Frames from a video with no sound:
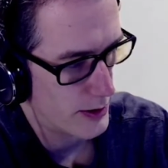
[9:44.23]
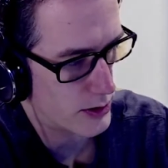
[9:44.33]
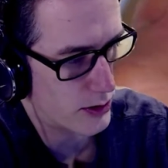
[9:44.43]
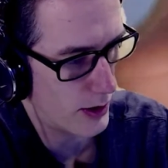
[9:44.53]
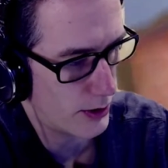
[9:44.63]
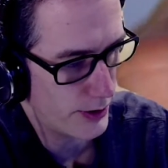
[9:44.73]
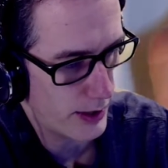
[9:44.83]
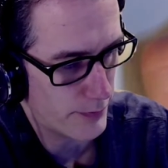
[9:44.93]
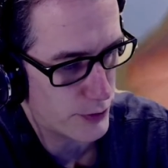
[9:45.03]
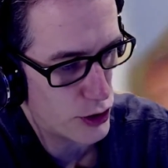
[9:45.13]
So I
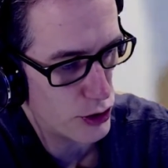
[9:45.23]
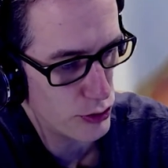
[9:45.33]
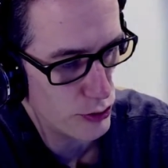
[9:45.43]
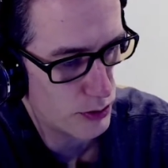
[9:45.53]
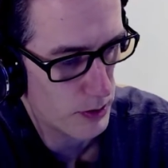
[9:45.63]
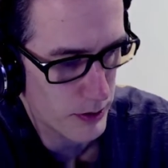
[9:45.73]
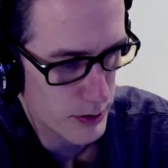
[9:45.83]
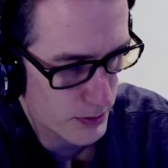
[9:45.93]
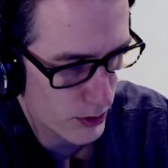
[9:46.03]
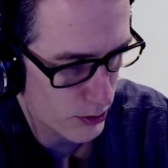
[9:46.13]
only have 2 where
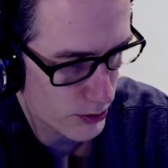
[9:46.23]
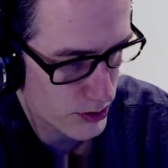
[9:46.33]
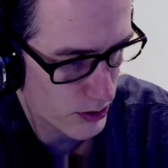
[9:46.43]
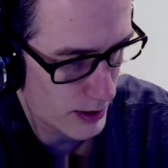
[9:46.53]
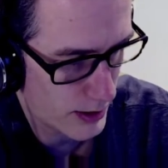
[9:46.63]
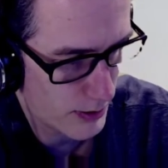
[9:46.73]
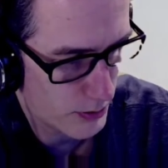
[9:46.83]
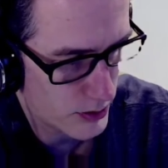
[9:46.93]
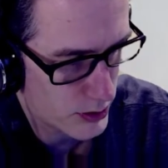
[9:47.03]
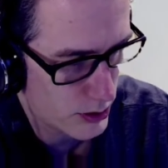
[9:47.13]
it's both. So I'd end
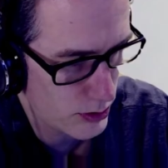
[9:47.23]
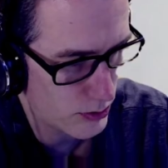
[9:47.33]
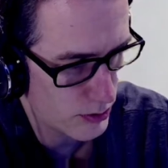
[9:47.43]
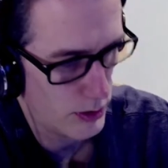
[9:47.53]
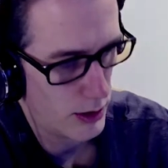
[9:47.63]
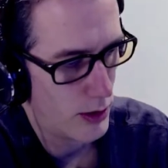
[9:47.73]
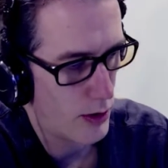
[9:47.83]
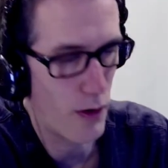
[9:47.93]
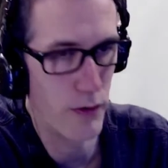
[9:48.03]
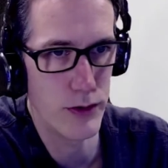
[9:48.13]
up with
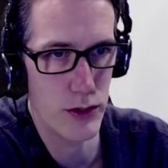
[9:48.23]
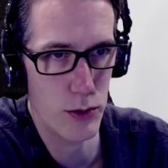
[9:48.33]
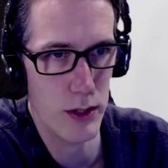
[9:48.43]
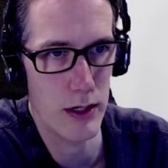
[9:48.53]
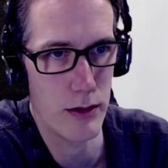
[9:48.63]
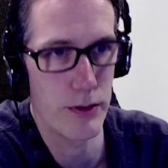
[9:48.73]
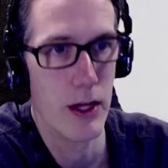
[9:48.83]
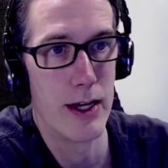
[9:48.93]
2/12.